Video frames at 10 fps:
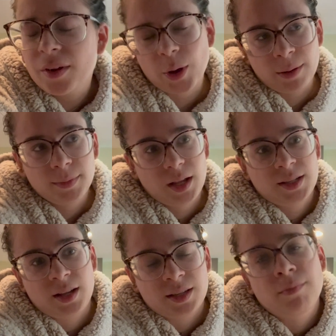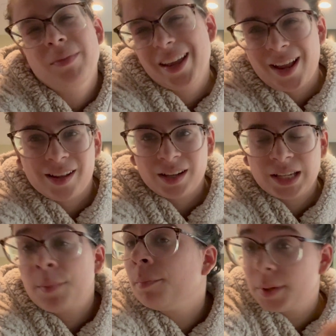Okay, not a ten out of ten. Like an eight out of
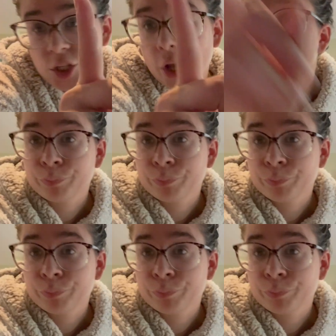ten, but it's good.